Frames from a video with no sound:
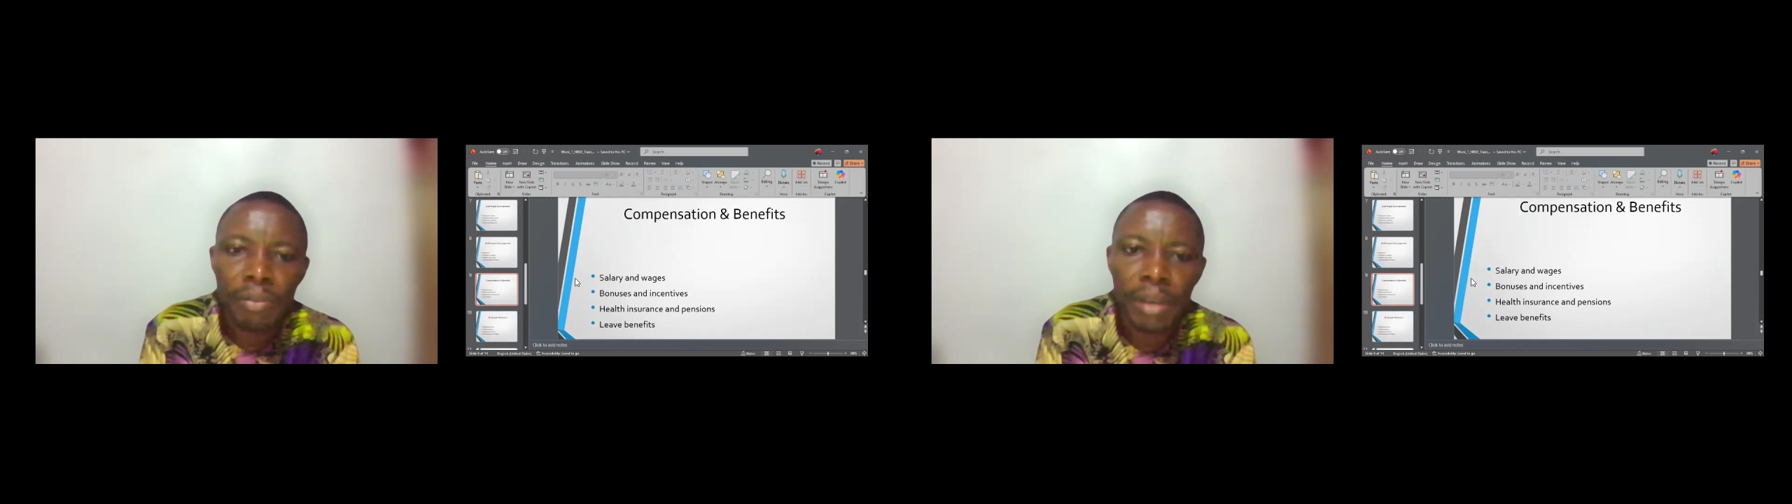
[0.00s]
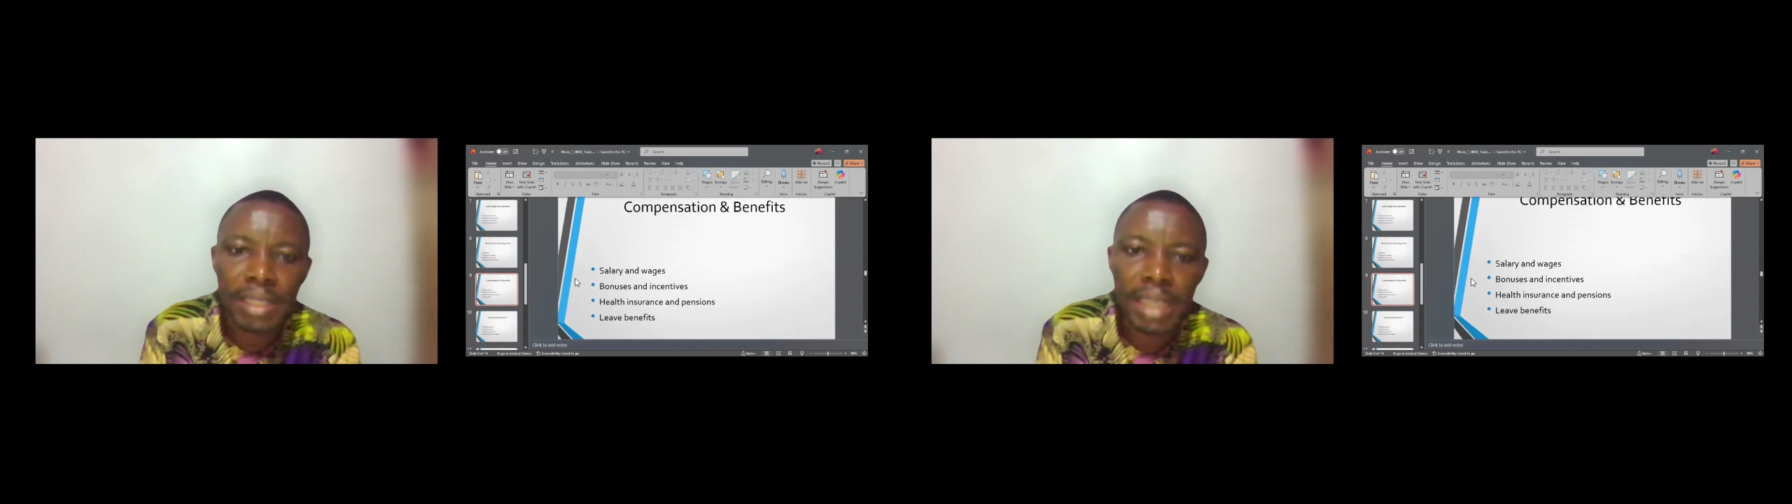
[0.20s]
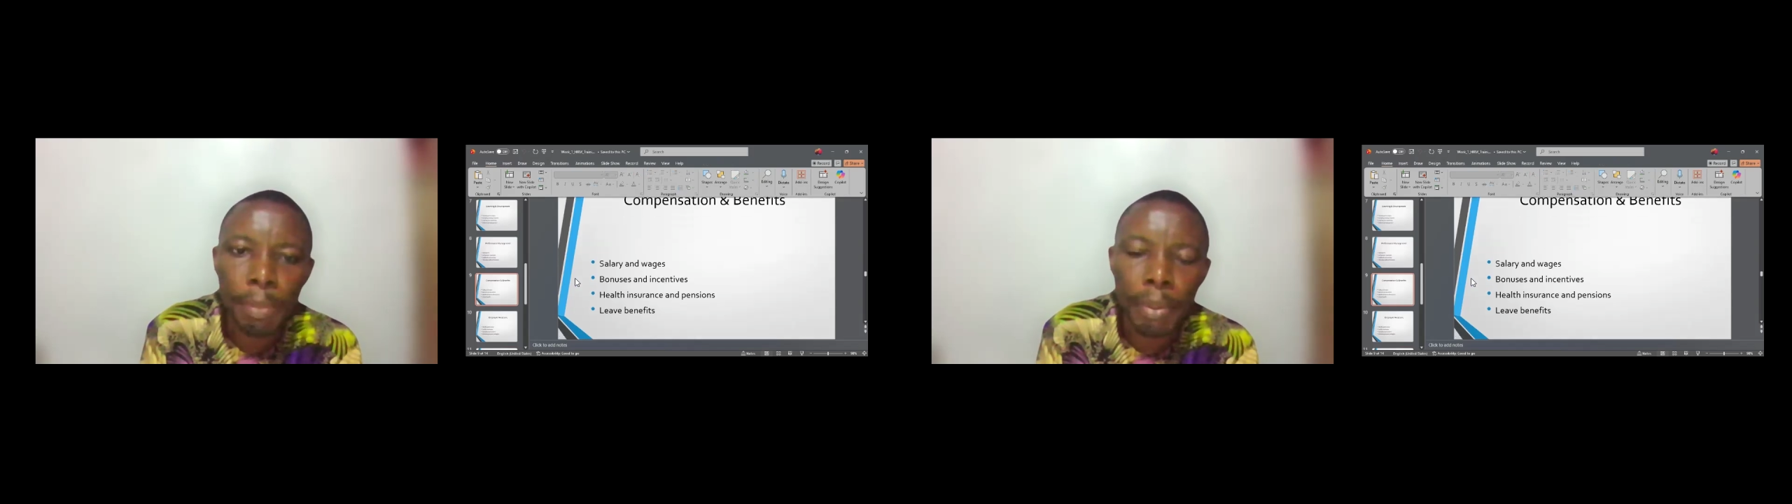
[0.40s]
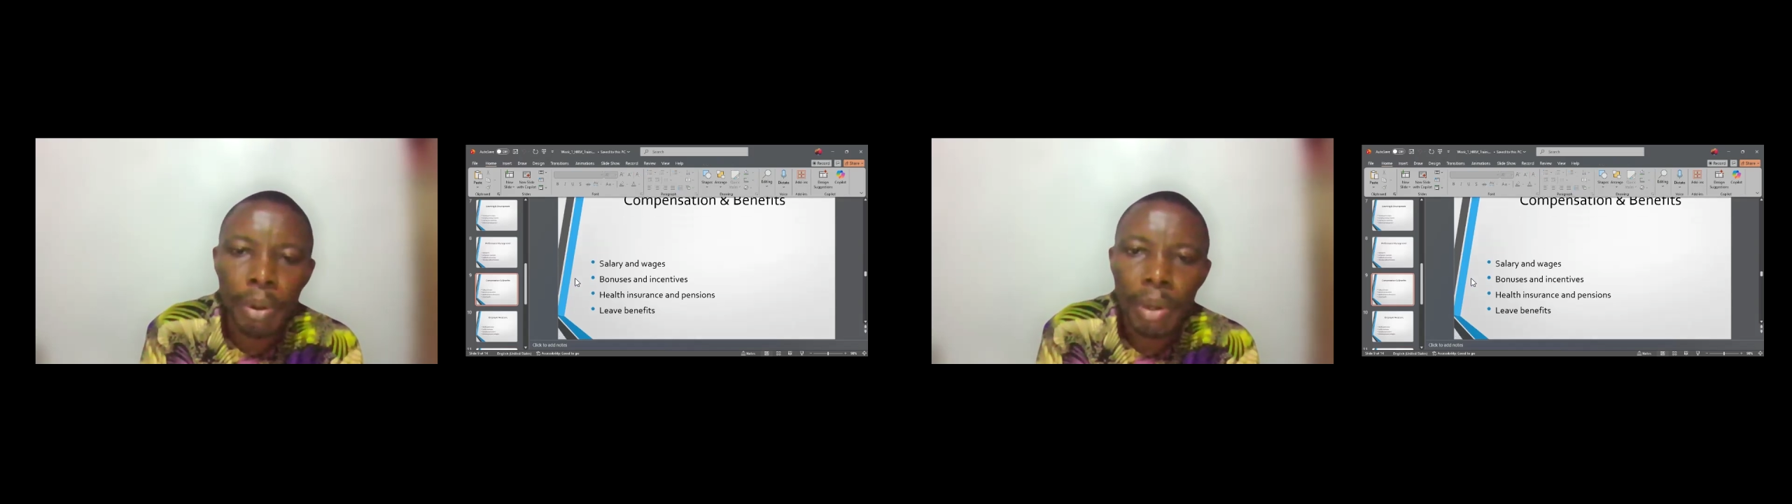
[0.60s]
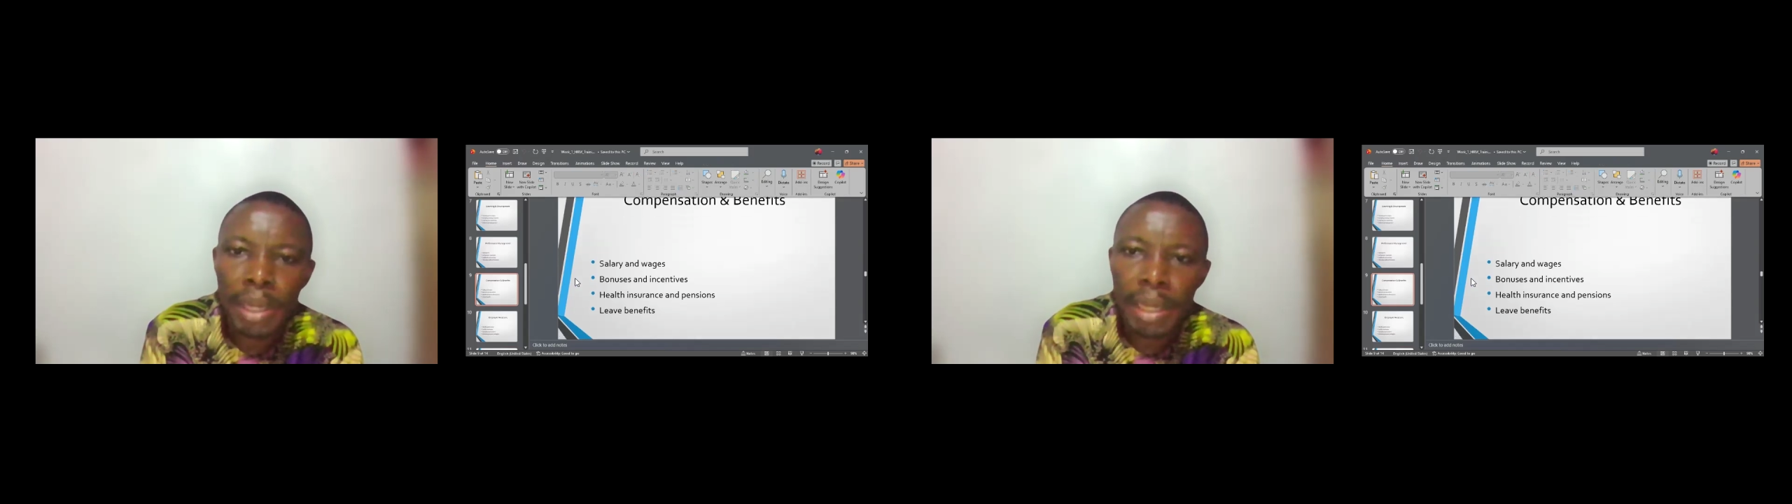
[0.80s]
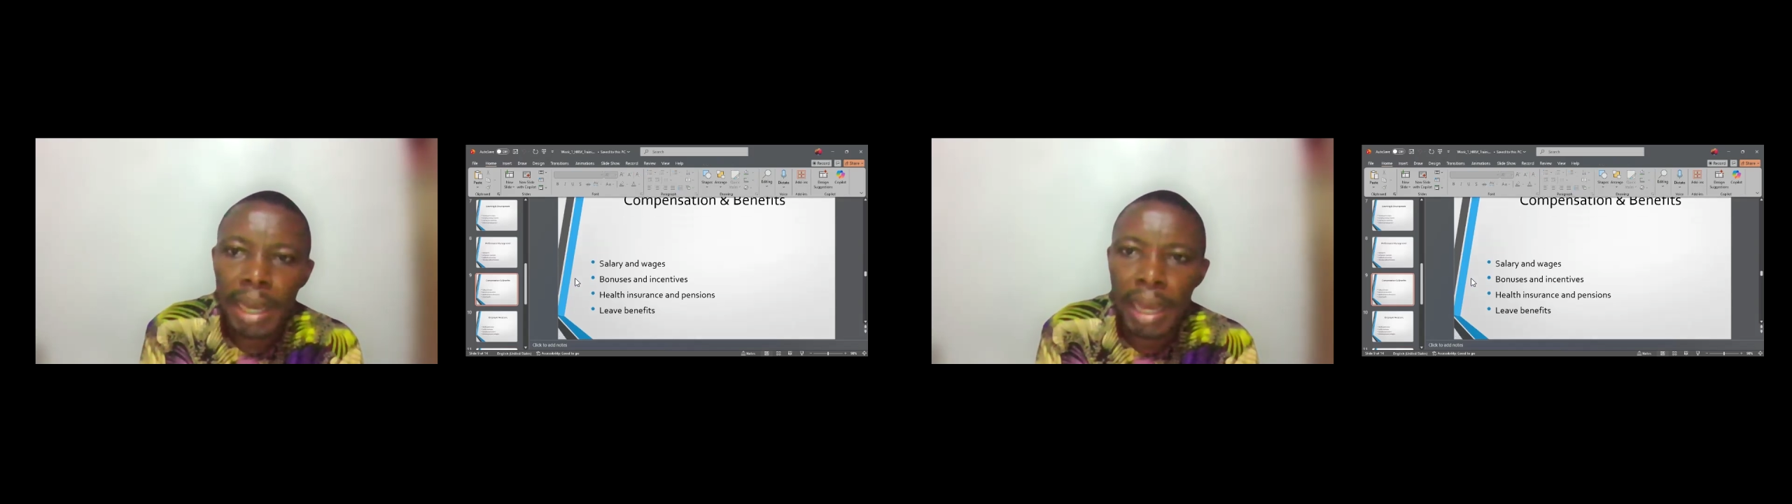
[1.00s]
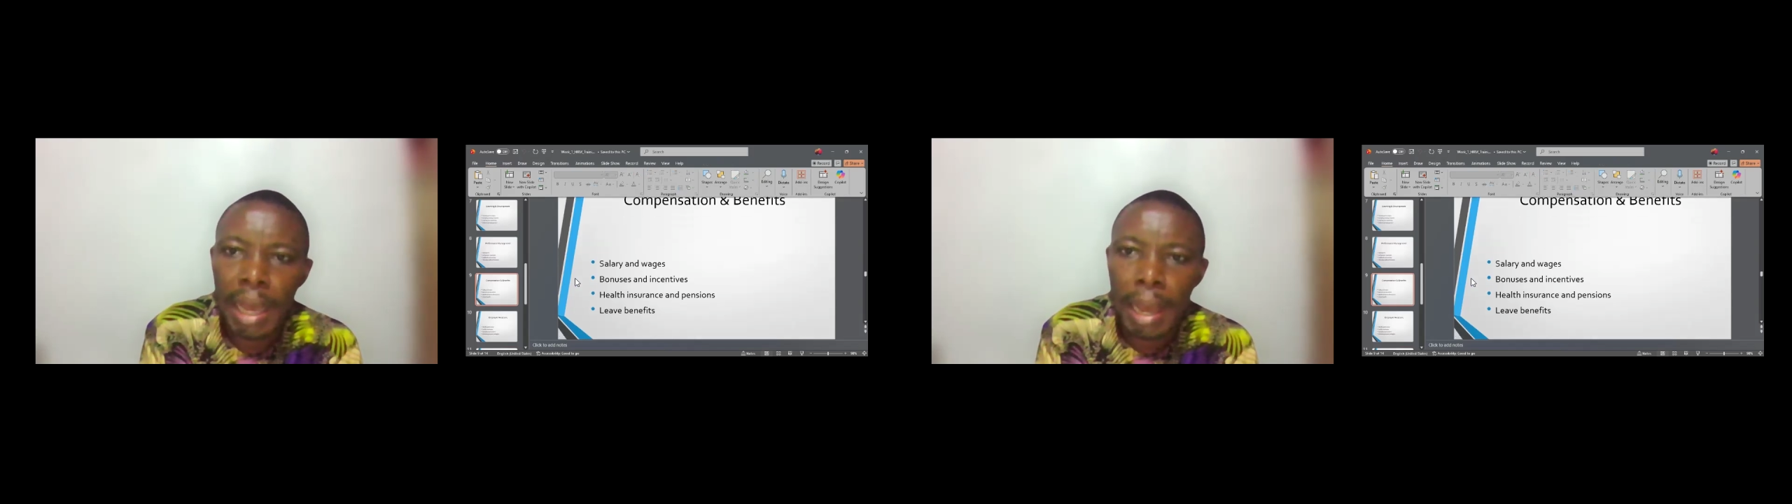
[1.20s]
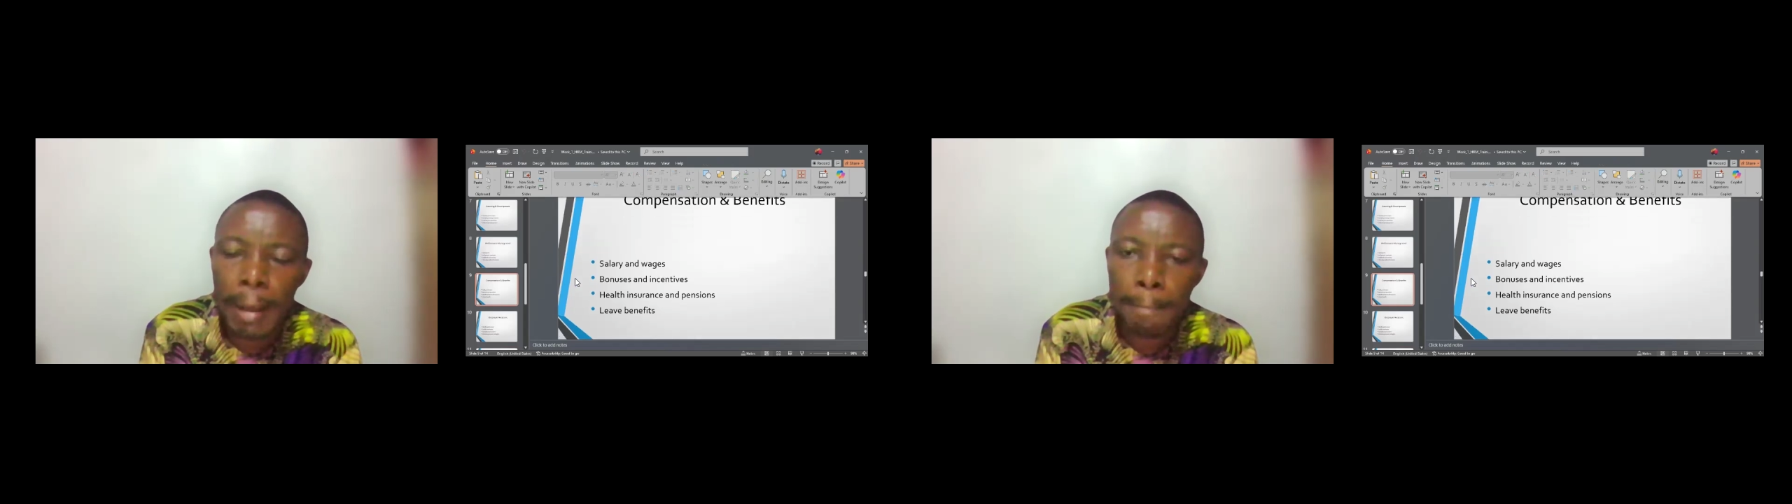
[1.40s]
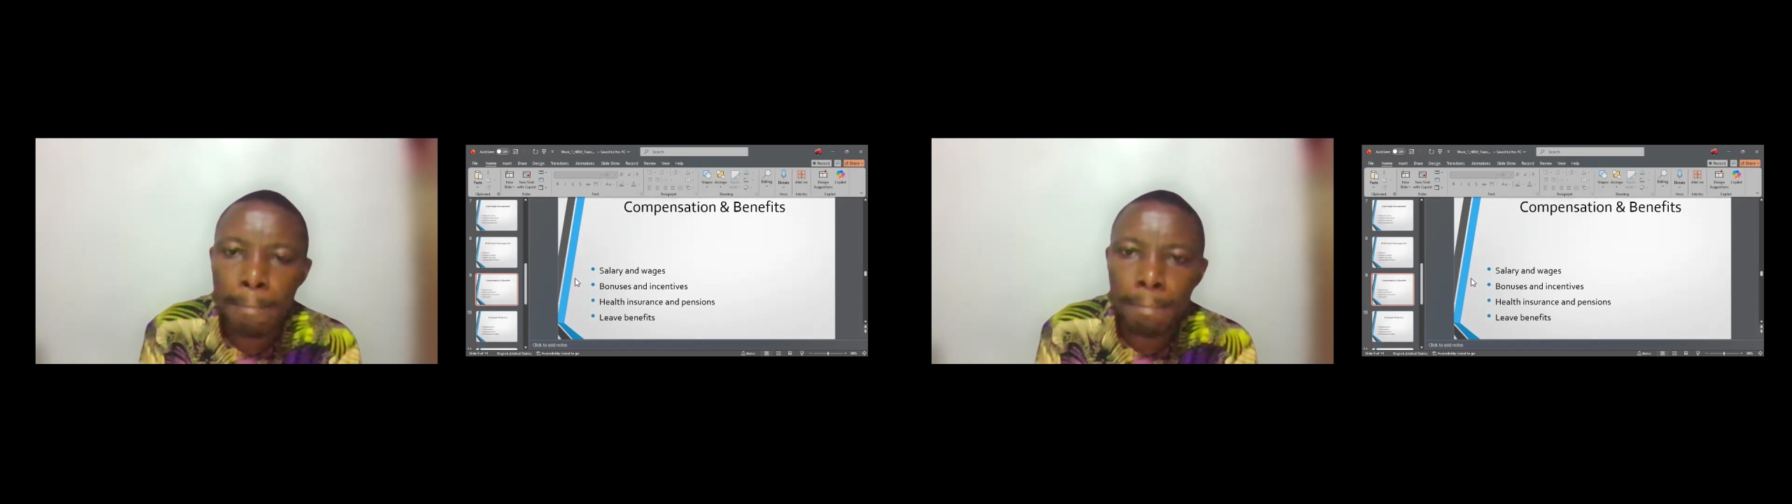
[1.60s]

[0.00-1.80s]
for example, I